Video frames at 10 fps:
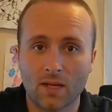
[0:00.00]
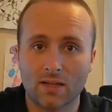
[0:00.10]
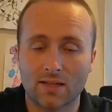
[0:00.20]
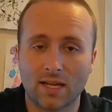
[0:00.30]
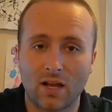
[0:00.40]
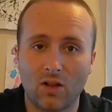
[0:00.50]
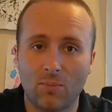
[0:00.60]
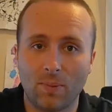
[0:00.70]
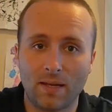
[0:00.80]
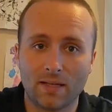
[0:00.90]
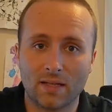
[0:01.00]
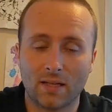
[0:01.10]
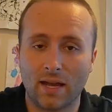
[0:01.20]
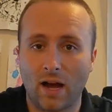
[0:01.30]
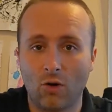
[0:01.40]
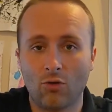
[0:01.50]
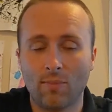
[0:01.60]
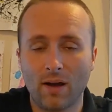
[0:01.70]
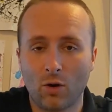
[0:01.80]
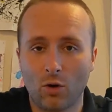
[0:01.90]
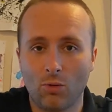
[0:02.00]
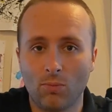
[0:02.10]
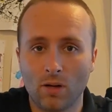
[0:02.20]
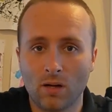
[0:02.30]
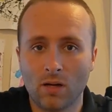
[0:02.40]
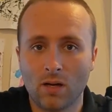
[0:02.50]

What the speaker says: sell basically out of my home